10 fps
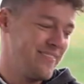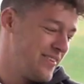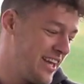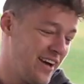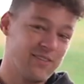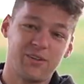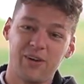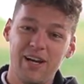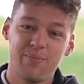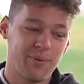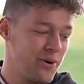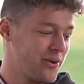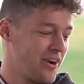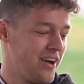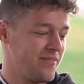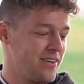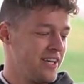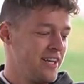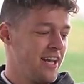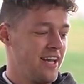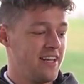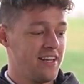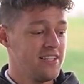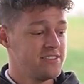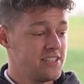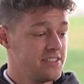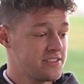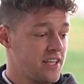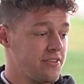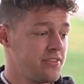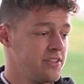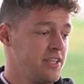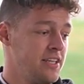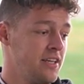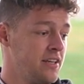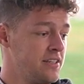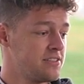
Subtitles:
They have a great program, and Izzy is definitely